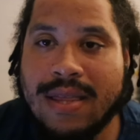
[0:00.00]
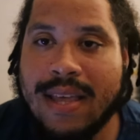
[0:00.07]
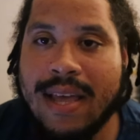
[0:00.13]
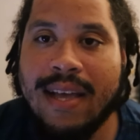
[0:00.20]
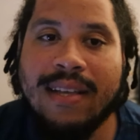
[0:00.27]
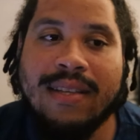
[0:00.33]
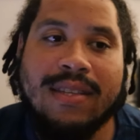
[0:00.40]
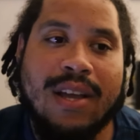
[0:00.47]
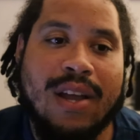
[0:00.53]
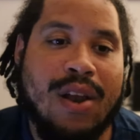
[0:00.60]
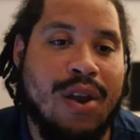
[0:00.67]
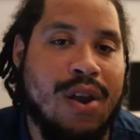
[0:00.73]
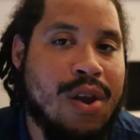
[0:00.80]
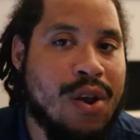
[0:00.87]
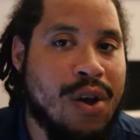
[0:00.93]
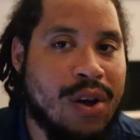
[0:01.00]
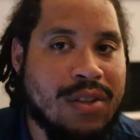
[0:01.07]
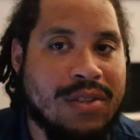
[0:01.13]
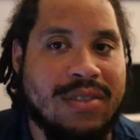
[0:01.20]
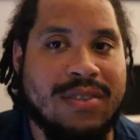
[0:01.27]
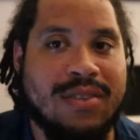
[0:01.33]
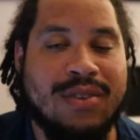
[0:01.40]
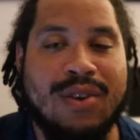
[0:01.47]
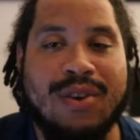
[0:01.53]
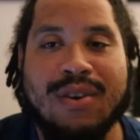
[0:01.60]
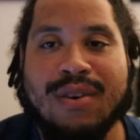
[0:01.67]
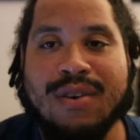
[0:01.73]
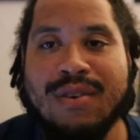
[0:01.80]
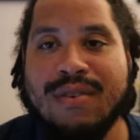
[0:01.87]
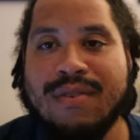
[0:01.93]
There's a lot
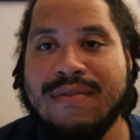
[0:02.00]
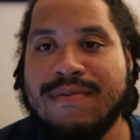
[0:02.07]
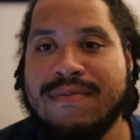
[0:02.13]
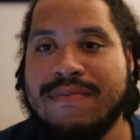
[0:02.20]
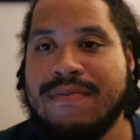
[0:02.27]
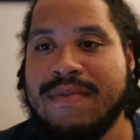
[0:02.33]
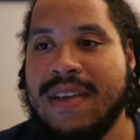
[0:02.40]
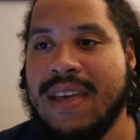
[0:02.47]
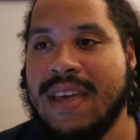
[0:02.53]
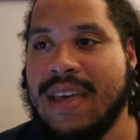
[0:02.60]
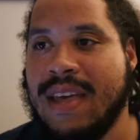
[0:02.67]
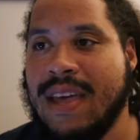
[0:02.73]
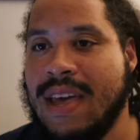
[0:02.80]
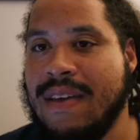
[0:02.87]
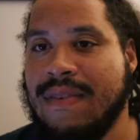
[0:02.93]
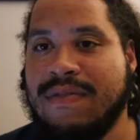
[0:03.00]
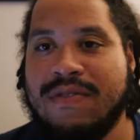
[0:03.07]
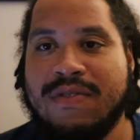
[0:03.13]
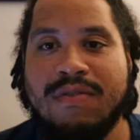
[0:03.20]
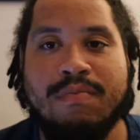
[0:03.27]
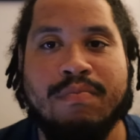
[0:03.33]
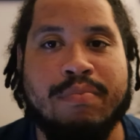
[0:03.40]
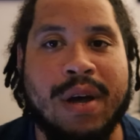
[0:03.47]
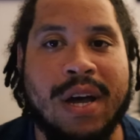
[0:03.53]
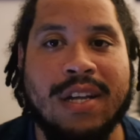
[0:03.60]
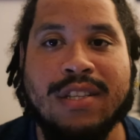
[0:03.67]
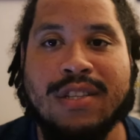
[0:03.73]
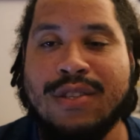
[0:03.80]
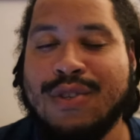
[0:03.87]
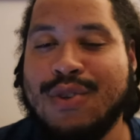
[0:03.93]
of ifs,
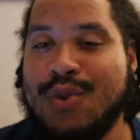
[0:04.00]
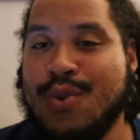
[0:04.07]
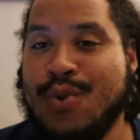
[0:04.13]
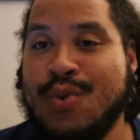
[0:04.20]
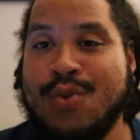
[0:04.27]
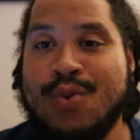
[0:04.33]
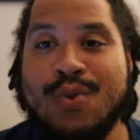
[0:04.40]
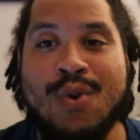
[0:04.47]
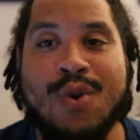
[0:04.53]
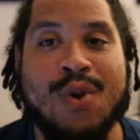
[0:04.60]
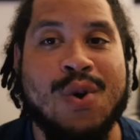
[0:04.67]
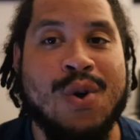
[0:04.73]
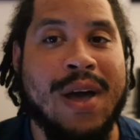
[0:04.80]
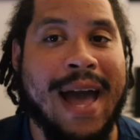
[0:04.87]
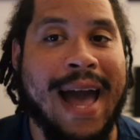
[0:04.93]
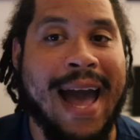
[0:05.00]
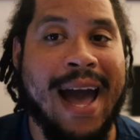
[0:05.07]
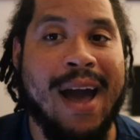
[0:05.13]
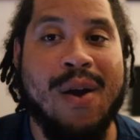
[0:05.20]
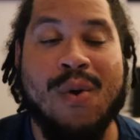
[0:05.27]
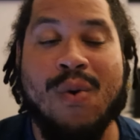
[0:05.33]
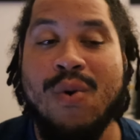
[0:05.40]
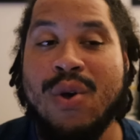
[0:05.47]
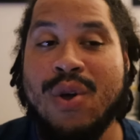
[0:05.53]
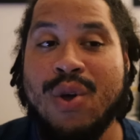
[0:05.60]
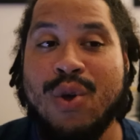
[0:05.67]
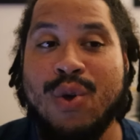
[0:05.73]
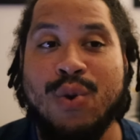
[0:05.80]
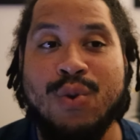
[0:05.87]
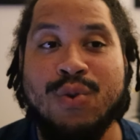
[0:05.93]
buts, who, how,
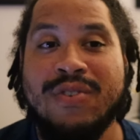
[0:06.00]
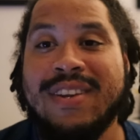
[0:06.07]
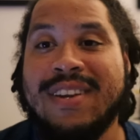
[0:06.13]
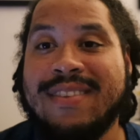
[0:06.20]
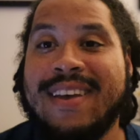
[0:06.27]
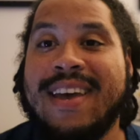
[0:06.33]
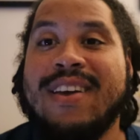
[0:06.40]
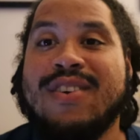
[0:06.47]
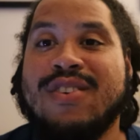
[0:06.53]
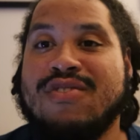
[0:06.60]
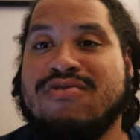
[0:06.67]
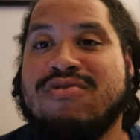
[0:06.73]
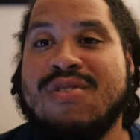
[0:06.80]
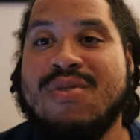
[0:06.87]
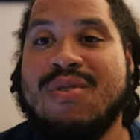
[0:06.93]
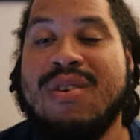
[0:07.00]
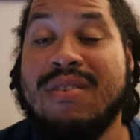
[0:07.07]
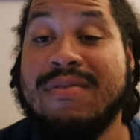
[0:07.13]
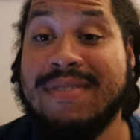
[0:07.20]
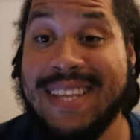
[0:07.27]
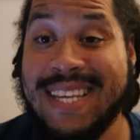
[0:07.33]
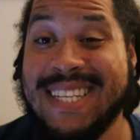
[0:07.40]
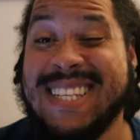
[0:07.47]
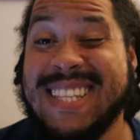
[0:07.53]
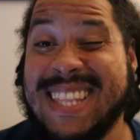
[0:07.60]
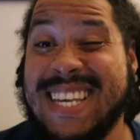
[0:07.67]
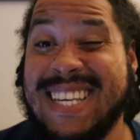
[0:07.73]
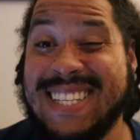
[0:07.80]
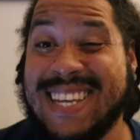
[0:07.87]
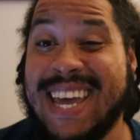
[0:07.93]
who's going to take control of this,
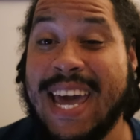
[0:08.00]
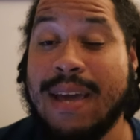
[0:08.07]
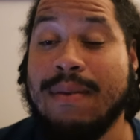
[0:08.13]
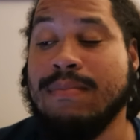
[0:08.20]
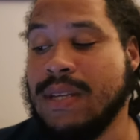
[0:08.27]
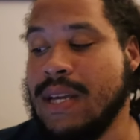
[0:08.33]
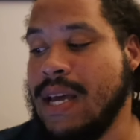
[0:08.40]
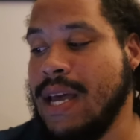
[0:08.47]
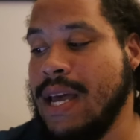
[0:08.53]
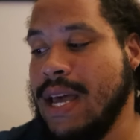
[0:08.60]
these games?